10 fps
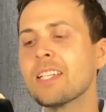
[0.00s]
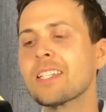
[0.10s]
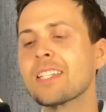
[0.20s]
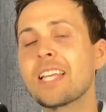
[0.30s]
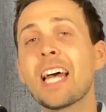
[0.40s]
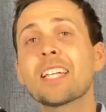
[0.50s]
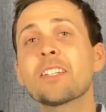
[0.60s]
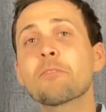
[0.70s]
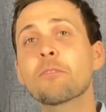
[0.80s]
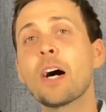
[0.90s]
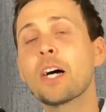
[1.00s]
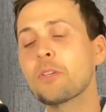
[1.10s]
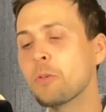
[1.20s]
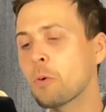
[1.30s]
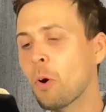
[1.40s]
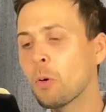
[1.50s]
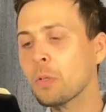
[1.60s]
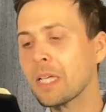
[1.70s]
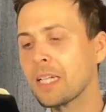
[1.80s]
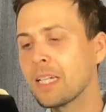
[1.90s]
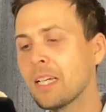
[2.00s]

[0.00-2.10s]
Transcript: sanctify you wholly,